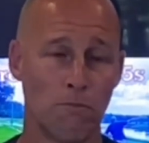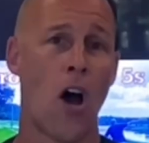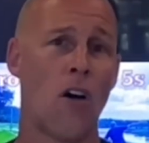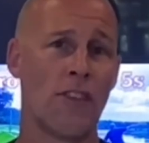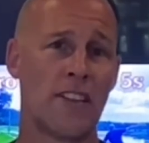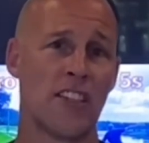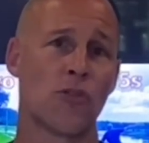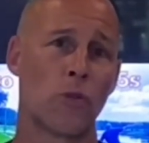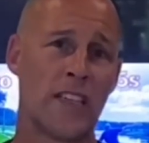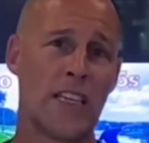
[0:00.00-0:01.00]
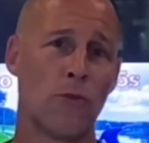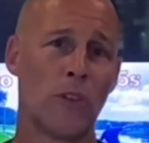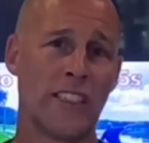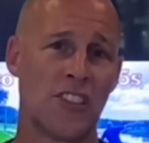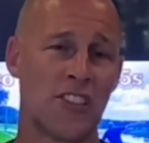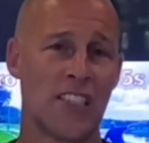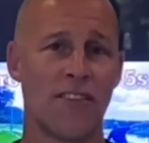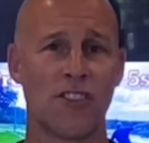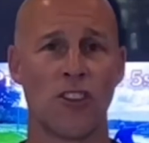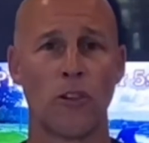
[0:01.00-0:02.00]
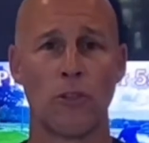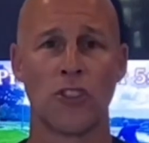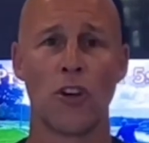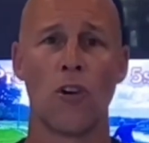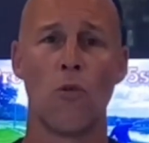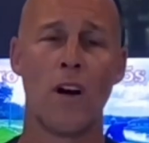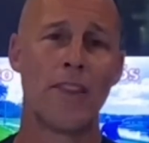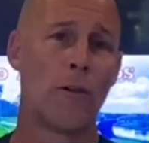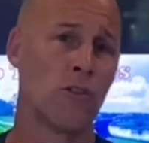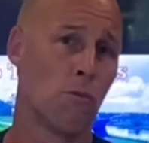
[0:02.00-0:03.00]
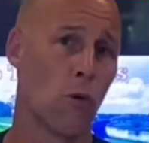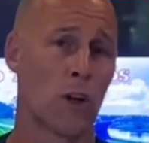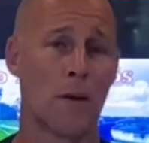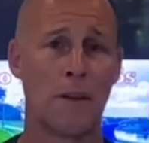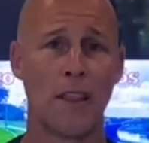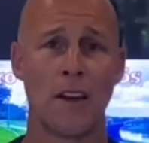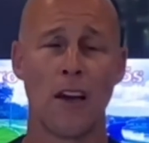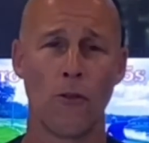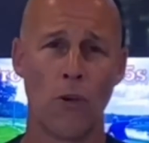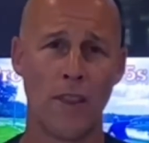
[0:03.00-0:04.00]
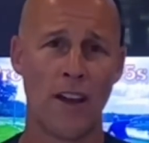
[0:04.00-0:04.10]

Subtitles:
All of the discs were equally stiff, so there was no one that was more gummy than another one.